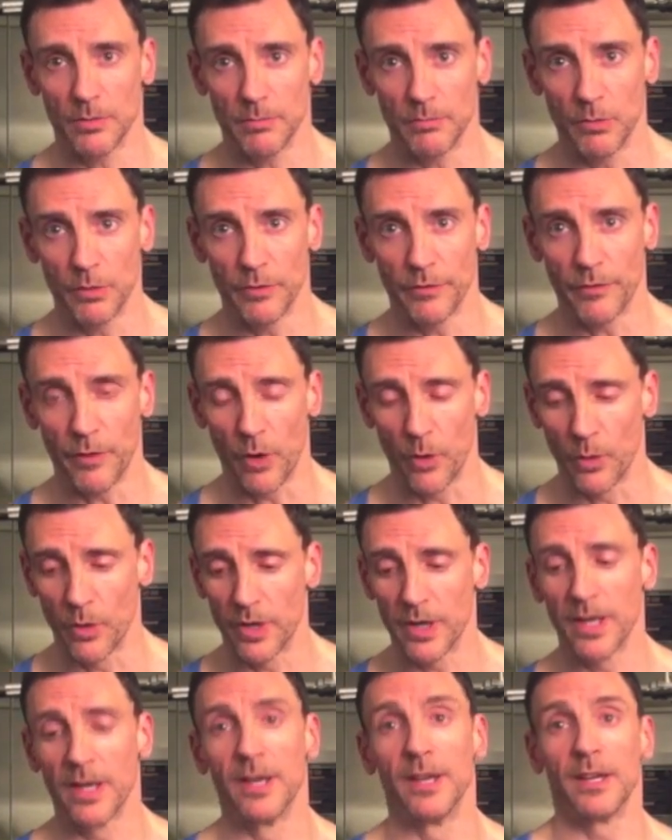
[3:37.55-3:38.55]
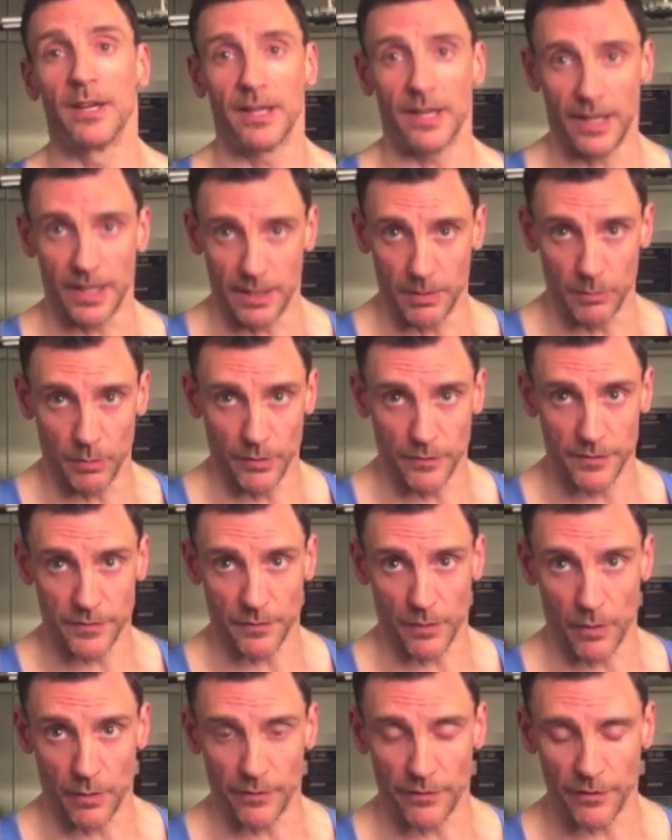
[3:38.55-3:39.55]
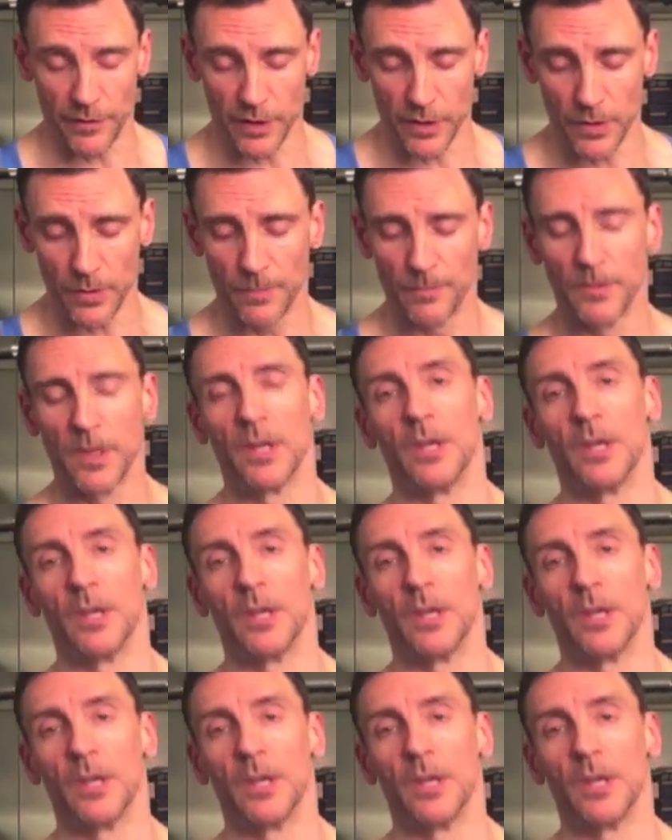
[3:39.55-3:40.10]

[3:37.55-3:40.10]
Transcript: move forward and it moves forward for you.